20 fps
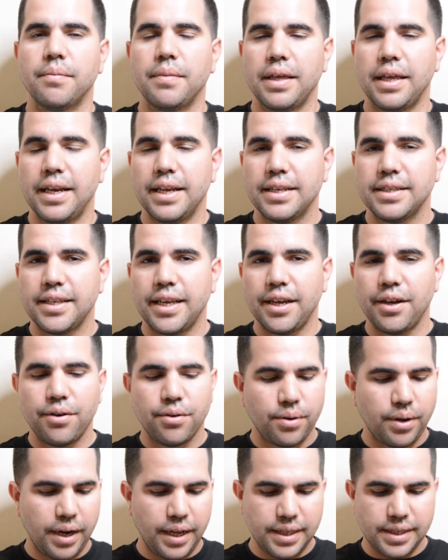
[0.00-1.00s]
It is a
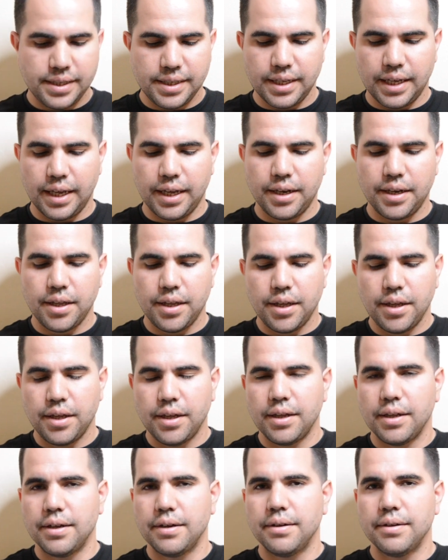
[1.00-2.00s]
great scent,
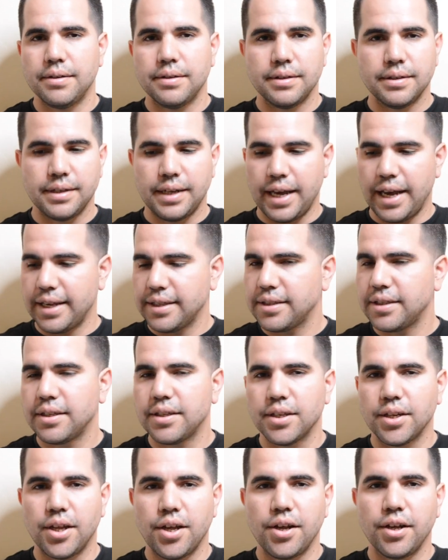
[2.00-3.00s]

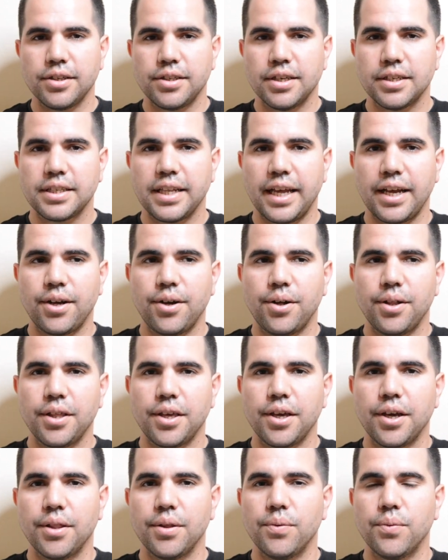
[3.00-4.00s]
lasts long just like all
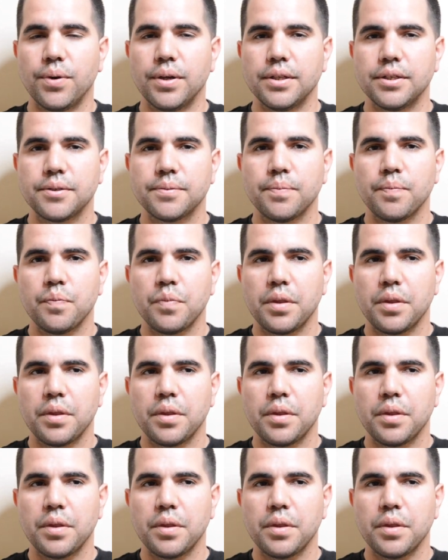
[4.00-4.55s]
the other ones,